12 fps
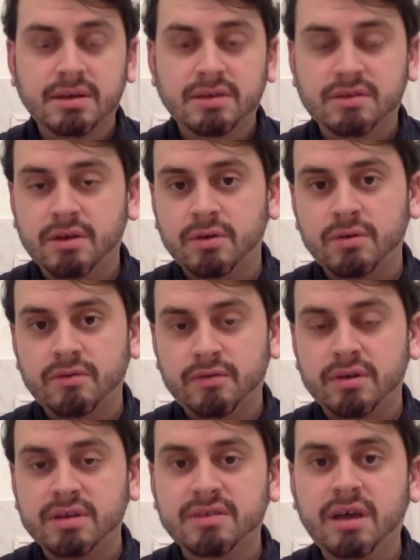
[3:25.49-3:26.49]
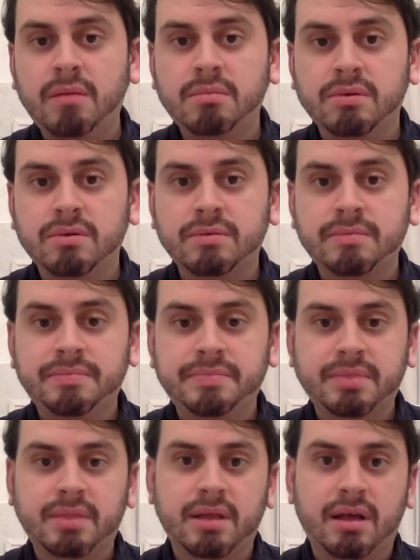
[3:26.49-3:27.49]
So, for example,
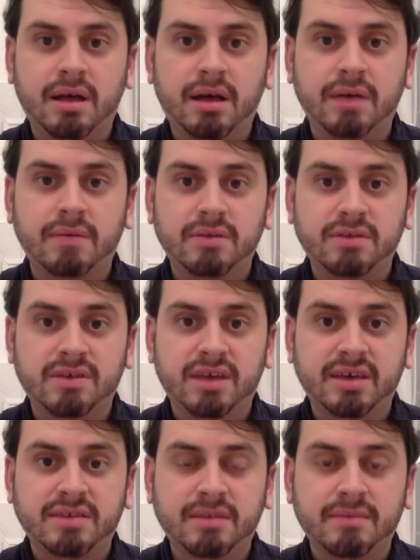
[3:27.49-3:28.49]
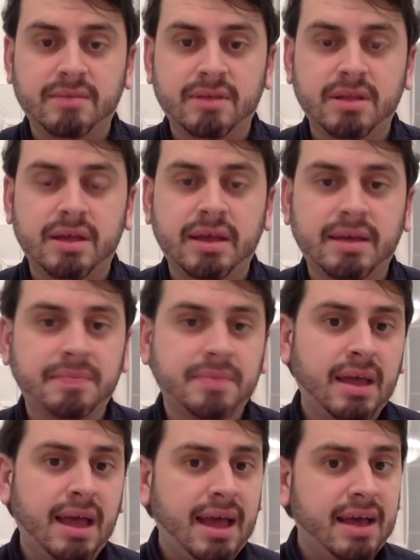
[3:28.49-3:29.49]
I would say something like,
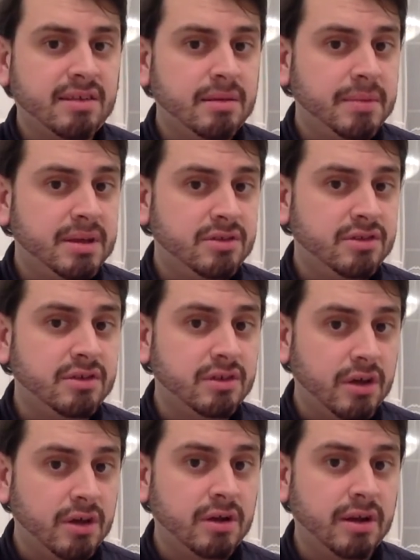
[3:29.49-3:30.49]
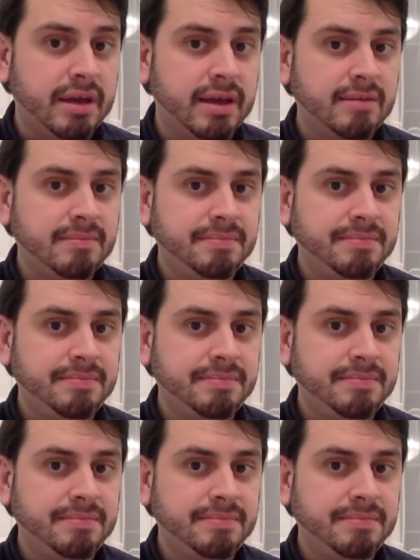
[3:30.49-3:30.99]
as I mentioned earlier,